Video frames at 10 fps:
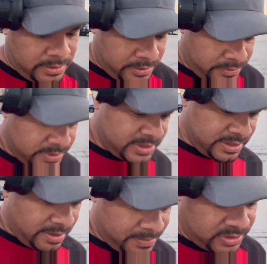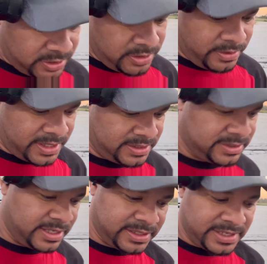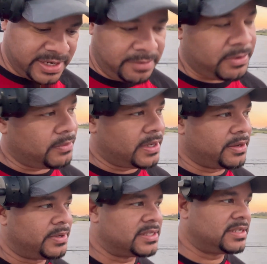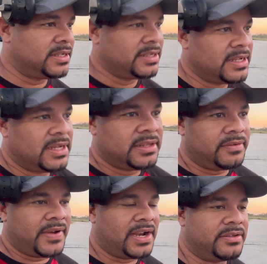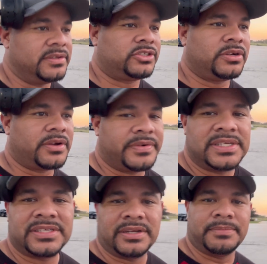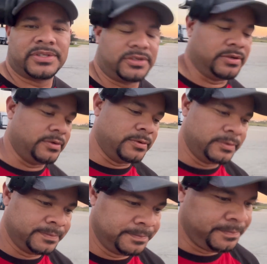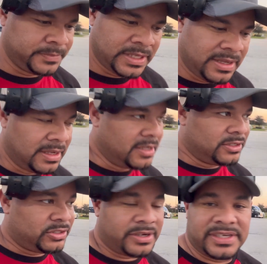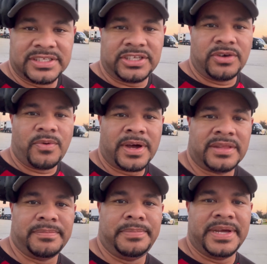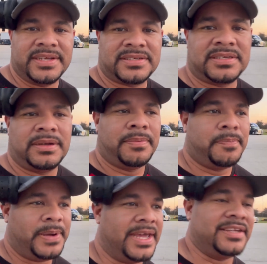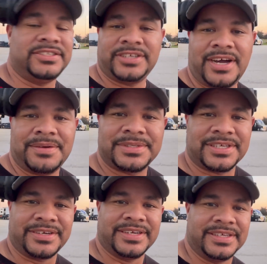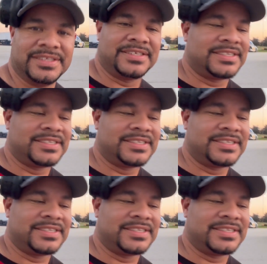Reason number two, I said number one was the value of the truck. Reason number two, trucking is still one of the best paying jobs there is.